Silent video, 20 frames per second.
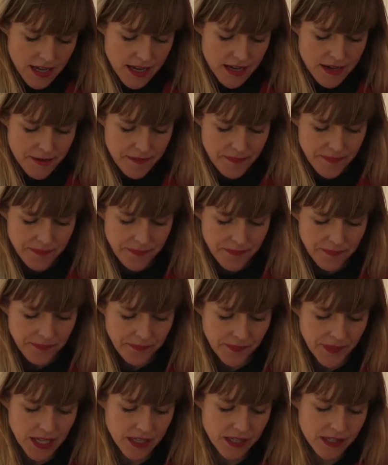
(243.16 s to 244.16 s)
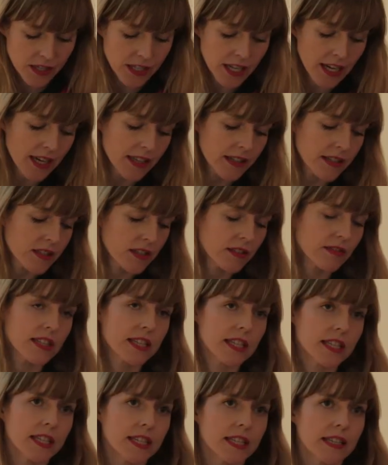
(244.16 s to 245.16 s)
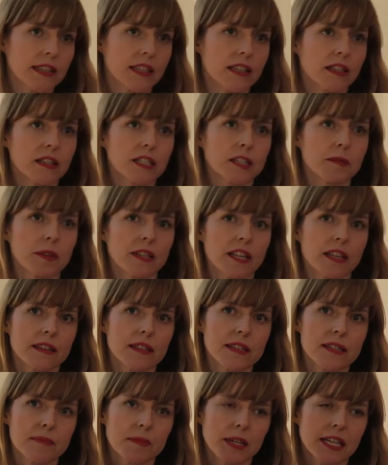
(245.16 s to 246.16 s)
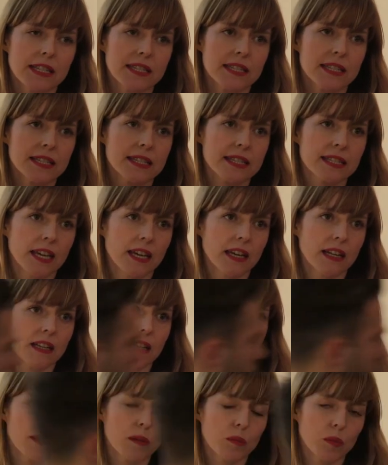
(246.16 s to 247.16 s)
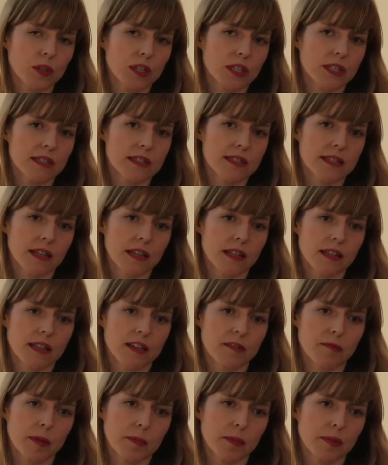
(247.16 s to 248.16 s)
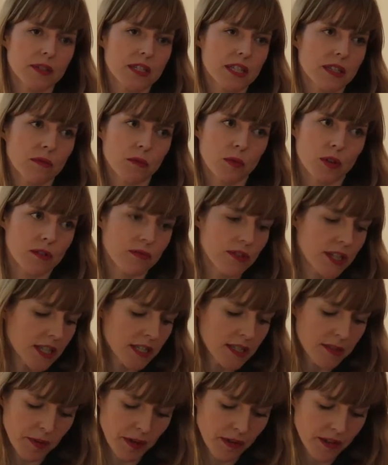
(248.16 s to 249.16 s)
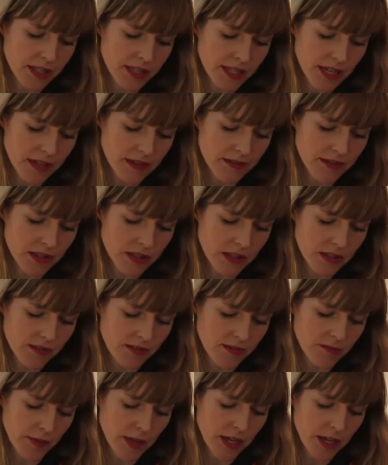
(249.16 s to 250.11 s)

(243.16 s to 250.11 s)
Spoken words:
There's obviously the argument that these magazines sell and they wouldn't sell if people didn't want to read about this kind of stuff.